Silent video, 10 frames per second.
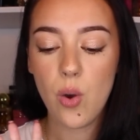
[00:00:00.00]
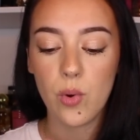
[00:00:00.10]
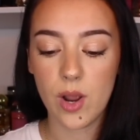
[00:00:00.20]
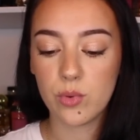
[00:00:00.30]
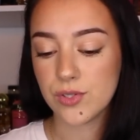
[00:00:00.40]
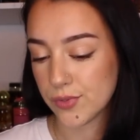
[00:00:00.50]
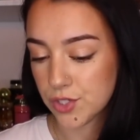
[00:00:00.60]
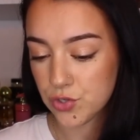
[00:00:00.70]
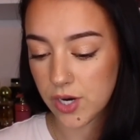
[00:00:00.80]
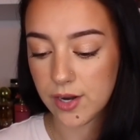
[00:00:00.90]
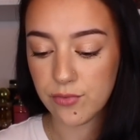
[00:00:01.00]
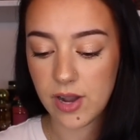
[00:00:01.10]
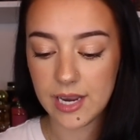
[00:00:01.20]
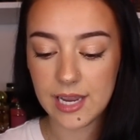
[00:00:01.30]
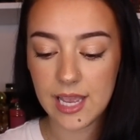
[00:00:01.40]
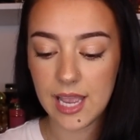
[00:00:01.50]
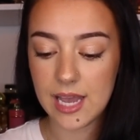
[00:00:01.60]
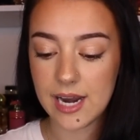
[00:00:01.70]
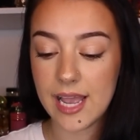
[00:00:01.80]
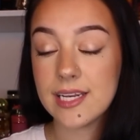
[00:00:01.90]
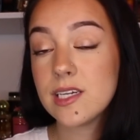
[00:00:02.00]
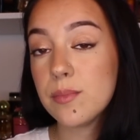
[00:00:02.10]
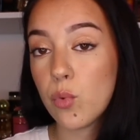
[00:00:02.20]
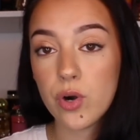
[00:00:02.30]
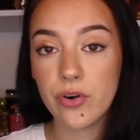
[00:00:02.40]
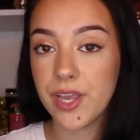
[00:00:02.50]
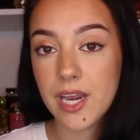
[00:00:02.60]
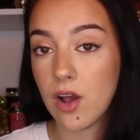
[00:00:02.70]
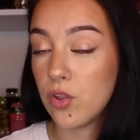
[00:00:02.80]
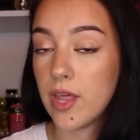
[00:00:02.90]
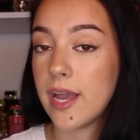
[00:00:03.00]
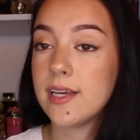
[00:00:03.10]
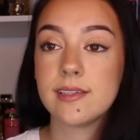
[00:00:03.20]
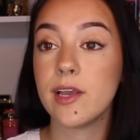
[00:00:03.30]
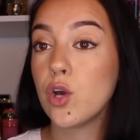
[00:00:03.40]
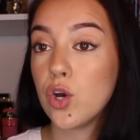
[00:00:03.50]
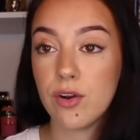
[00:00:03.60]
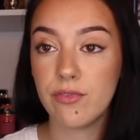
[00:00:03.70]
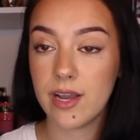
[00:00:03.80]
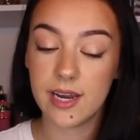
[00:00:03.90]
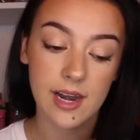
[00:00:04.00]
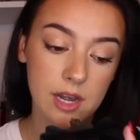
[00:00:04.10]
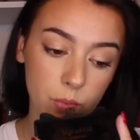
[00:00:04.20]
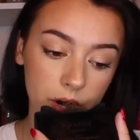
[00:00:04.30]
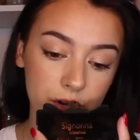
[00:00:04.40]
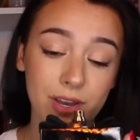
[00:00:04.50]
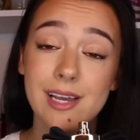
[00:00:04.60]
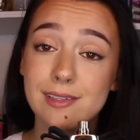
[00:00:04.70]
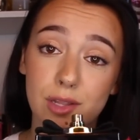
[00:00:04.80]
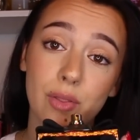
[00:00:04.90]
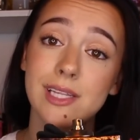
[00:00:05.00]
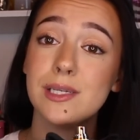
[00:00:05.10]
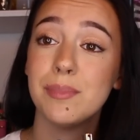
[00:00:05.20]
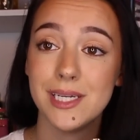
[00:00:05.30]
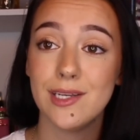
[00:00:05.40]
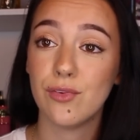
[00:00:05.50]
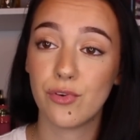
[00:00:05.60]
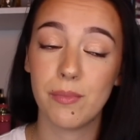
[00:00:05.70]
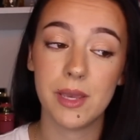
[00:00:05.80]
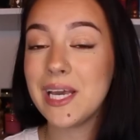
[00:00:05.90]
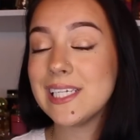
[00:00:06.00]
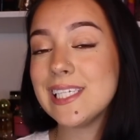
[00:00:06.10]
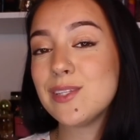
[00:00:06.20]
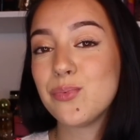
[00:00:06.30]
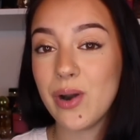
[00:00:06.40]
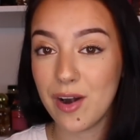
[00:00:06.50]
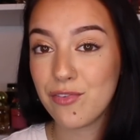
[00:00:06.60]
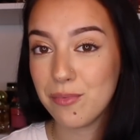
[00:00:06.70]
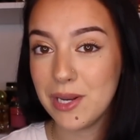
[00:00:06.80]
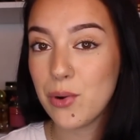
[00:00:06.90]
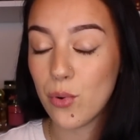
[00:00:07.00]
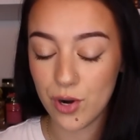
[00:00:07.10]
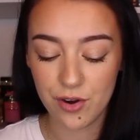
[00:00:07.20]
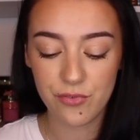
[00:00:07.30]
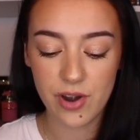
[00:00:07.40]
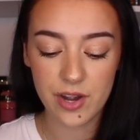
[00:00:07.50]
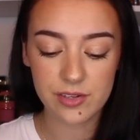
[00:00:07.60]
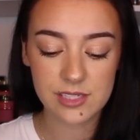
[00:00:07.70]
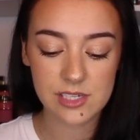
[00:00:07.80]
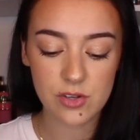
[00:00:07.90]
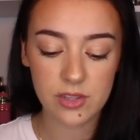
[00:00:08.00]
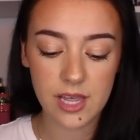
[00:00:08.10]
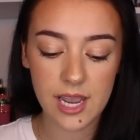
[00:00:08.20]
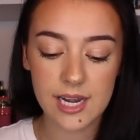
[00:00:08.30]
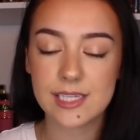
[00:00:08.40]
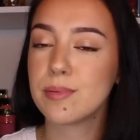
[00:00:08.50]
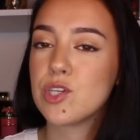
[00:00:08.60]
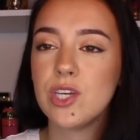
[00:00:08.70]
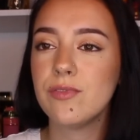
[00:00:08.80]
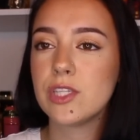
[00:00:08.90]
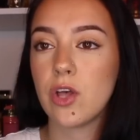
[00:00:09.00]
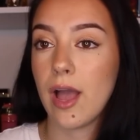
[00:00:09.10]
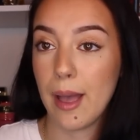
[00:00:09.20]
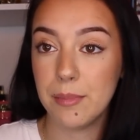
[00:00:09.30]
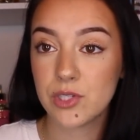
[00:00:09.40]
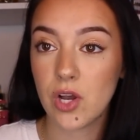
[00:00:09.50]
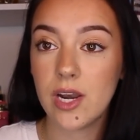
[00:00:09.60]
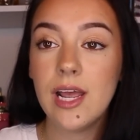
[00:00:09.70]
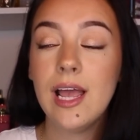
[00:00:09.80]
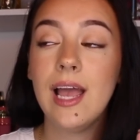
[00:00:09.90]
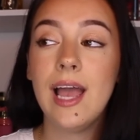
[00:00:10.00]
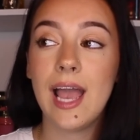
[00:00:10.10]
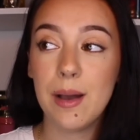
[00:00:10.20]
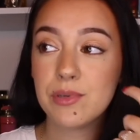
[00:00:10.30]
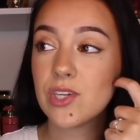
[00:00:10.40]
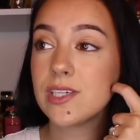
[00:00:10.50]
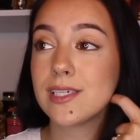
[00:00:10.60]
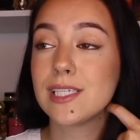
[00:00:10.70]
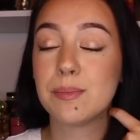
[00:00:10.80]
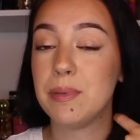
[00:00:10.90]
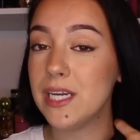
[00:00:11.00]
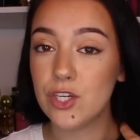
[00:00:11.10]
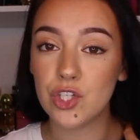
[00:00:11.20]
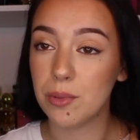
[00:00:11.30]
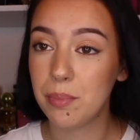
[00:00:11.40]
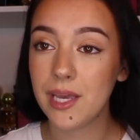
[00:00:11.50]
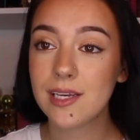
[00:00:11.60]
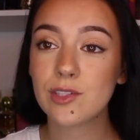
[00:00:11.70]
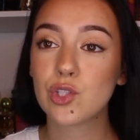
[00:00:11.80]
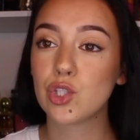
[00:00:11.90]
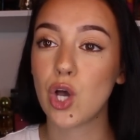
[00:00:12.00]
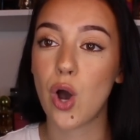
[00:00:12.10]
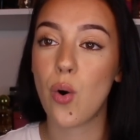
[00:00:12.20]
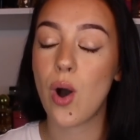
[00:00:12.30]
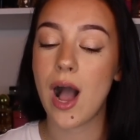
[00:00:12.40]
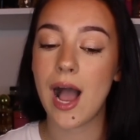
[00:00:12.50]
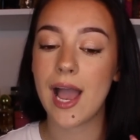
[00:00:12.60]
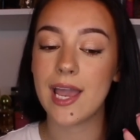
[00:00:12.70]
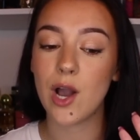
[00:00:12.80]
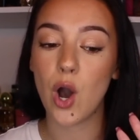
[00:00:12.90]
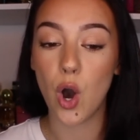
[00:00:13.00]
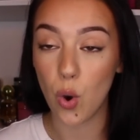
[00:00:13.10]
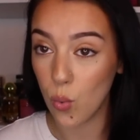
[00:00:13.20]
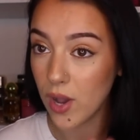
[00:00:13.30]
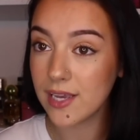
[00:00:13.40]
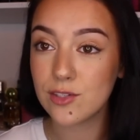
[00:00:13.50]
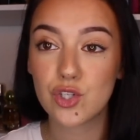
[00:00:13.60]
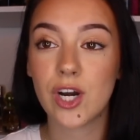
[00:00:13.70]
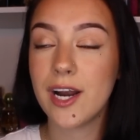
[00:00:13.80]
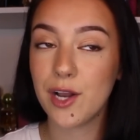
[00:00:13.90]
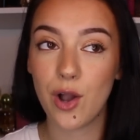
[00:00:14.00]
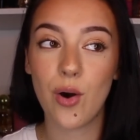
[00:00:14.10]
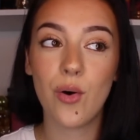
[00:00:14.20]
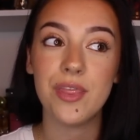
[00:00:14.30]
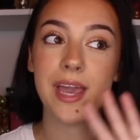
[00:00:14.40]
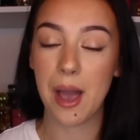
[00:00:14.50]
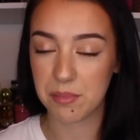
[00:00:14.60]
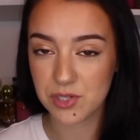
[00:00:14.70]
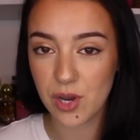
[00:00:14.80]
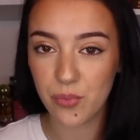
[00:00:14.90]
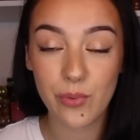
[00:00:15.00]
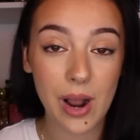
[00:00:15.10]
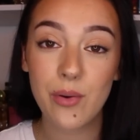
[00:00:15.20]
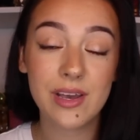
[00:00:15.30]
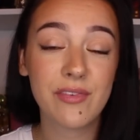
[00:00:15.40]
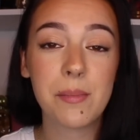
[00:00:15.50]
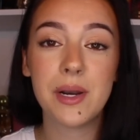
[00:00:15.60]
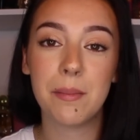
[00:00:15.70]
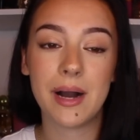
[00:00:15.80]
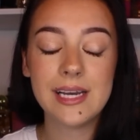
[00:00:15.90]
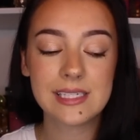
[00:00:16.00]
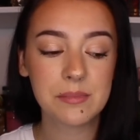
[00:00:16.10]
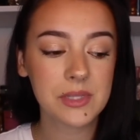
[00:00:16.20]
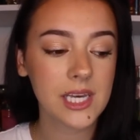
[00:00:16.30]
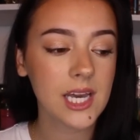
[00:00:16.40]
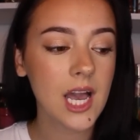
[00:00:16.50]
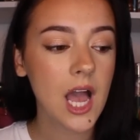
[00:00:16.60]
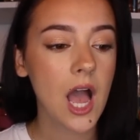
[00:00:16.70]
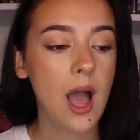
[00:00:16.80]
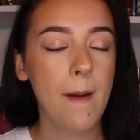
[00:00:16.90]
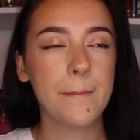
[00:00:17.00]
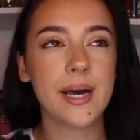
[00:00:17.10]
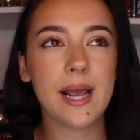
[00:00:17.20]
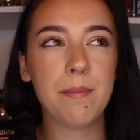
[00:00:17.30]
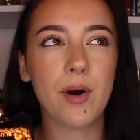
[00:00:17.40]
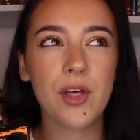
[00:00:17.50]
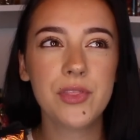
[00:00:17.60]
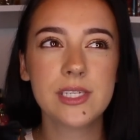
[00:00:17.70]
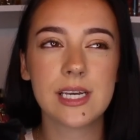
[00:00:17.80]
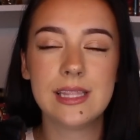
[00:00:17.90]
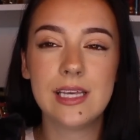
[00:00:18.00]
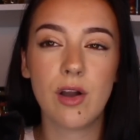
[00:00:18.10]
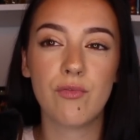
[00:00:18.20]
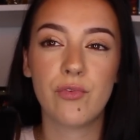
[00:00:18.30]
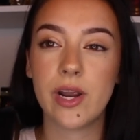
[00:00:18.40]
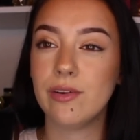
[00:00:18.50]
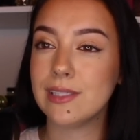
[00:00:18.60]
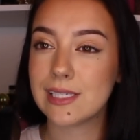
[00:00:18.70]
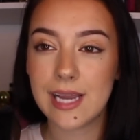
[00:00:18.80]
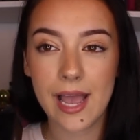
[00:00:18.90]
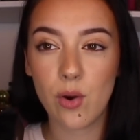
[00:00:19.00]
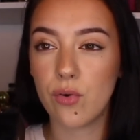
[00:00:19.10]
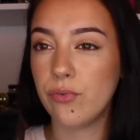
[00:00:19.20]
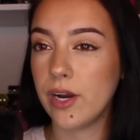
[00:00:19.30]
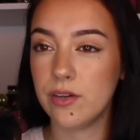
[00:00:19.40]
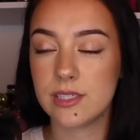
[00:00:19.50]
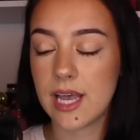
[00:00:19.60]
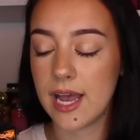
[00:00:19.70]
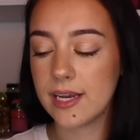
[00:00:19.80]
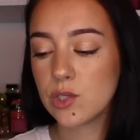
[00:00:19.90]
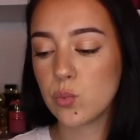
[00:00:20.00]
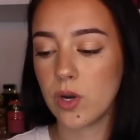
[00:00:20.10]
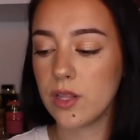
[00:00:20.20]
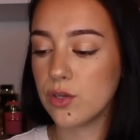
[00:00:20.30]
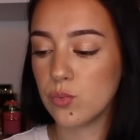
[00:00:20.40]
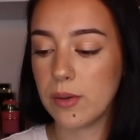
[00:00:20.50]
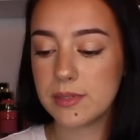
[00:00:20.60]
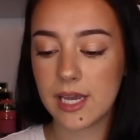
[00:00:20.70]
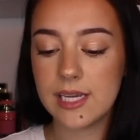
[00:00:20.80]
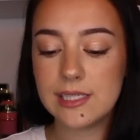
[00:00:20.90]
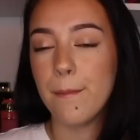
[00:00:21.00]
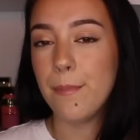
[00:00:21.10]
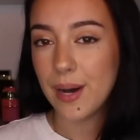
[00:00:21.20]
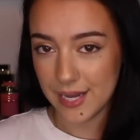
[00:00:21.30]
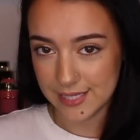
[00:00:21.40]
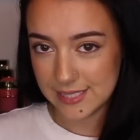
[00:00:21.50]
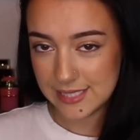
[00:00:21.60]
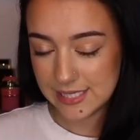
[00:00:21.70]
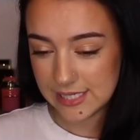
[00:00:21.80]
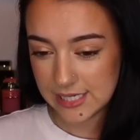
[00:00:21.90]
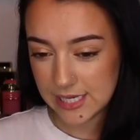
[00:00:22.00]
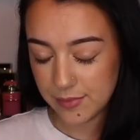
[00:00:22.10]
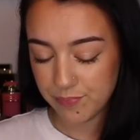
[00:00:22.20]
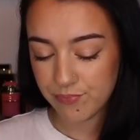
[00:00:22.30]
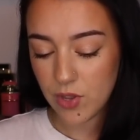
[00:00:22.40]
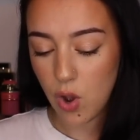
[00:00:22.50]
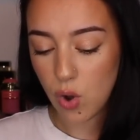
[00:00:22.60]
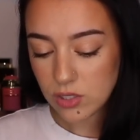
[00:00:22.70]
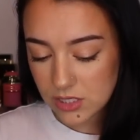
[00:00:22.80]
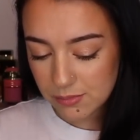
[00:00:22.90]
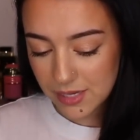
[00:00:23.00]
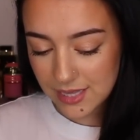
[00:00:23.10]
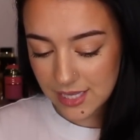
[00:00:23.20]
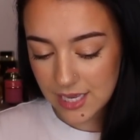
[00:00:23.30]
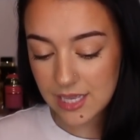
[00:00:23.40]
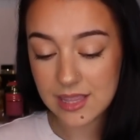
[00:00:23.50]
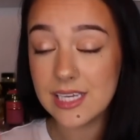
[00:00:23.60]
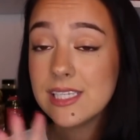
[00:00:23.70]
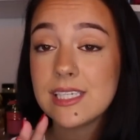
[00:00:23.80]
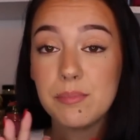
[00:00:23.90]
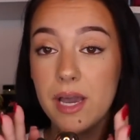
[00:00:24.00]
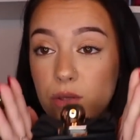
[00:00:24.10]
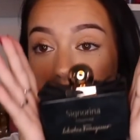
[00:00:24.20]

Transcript: when I was first trying to find it and I ended up ordering it online because I couldn't find it anywhere. And you guys know that's a big deal for me because it's rare for me to order fragrances online, especially if it's not Amazon. Amazon does speedy shipping, so I always try to go the Amazon route if I'm gonna buy something. But I bought this, I think, on Fragrance Net or Fragrance X, one of those websites. But ultimately, this, by the